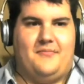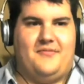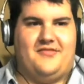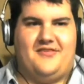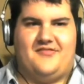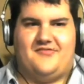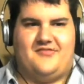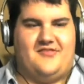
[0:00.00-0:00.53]
I mean,
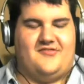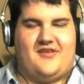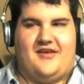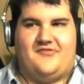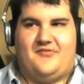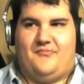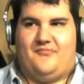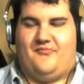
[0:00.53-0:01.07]
these these
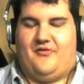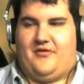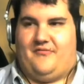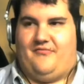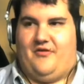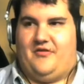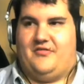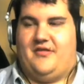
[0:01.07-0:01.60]
guys seem
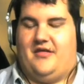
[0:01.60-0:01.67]
like fun.